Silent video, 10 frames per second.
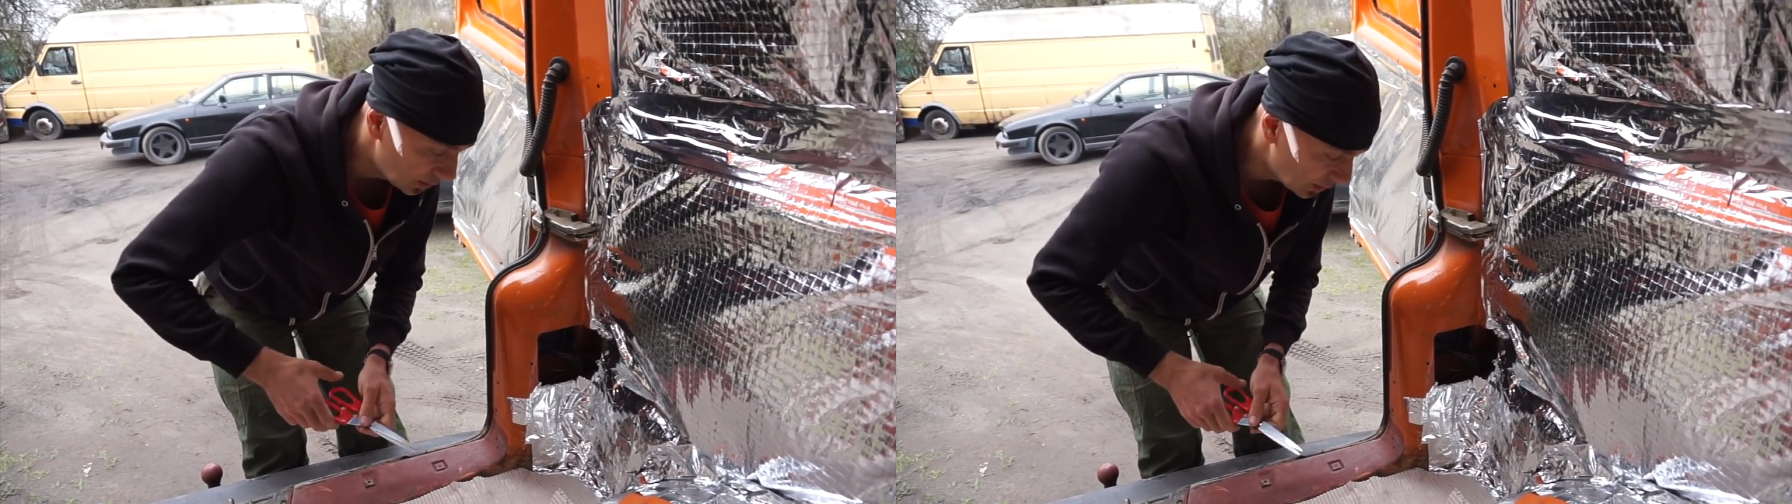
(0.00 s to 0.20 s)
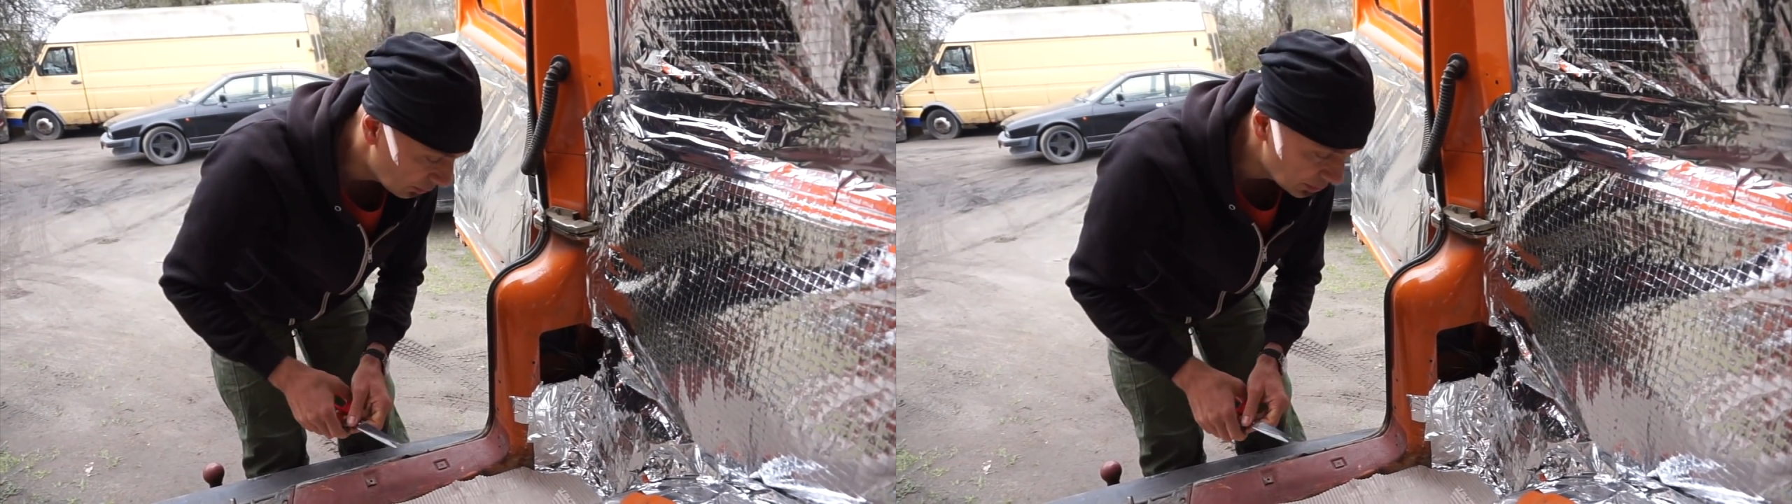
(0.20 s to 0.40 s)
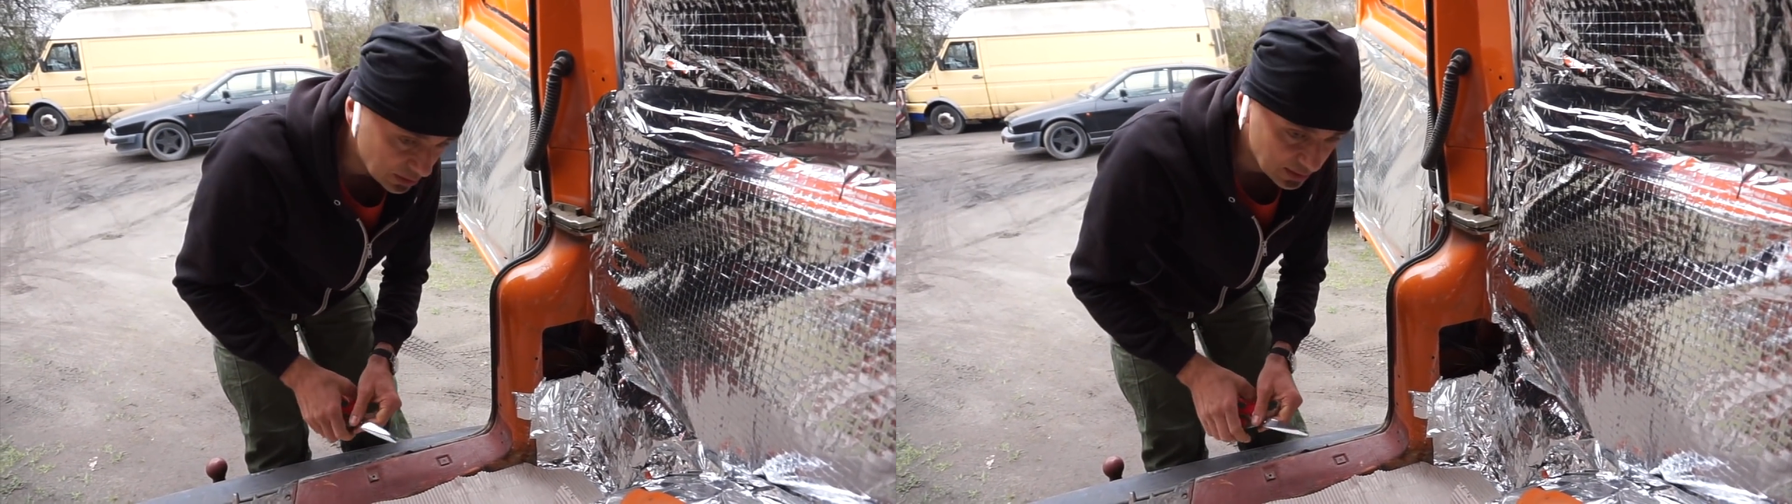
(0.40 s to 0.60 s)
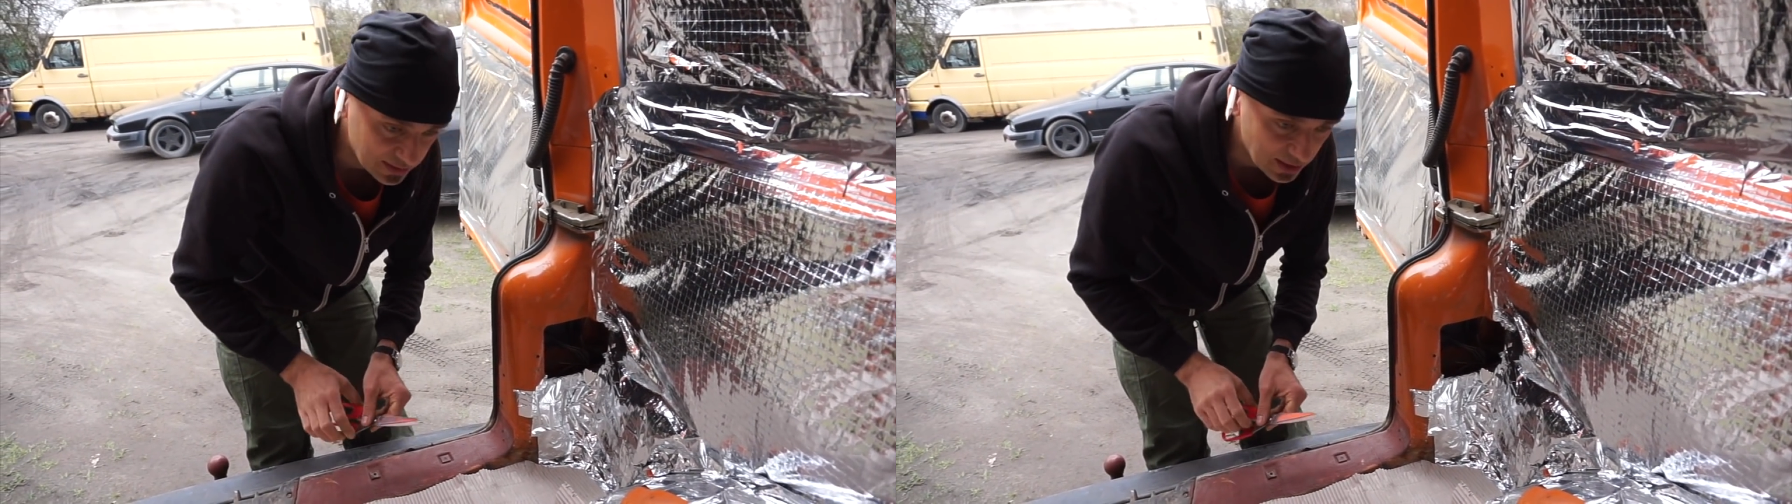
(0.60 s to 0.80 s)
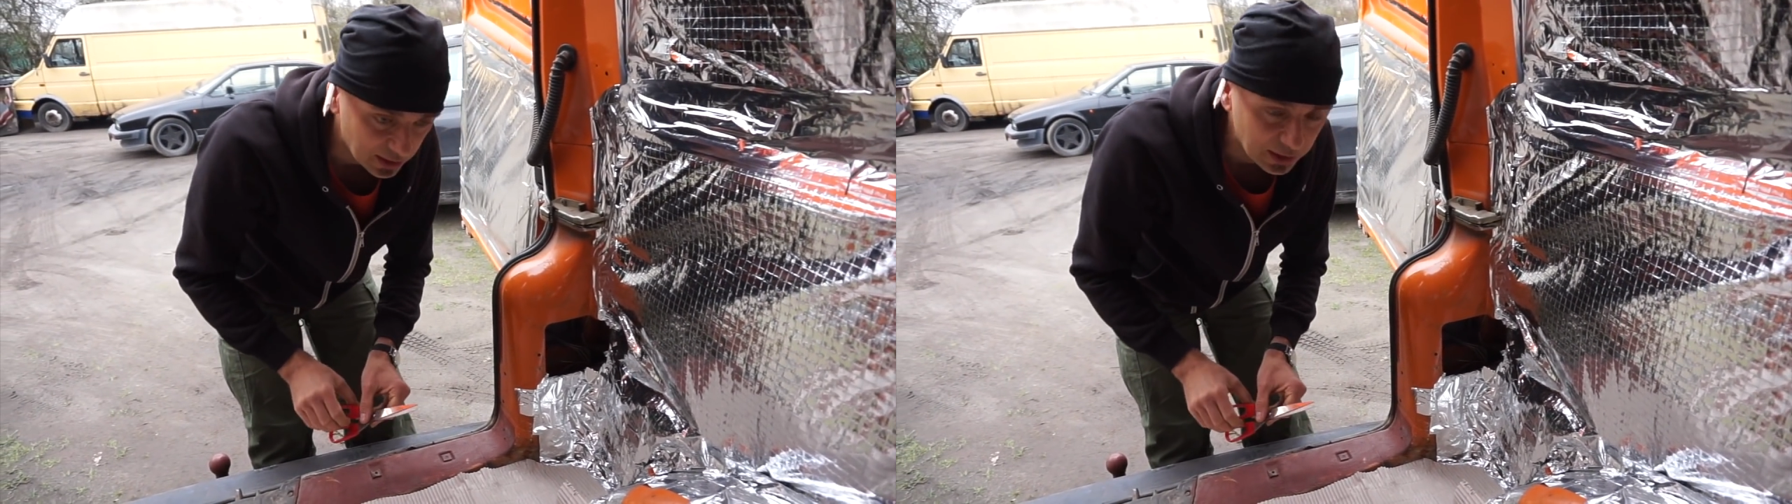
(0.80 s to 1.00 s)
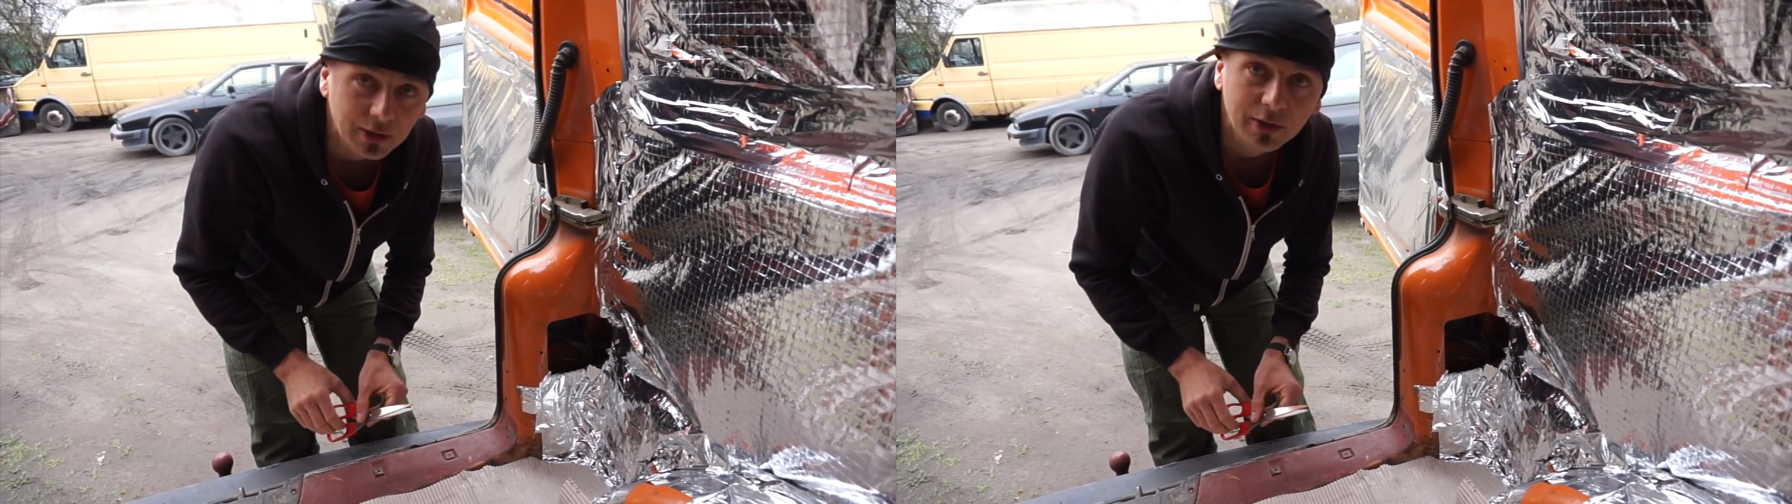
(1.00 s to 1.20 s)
need exactly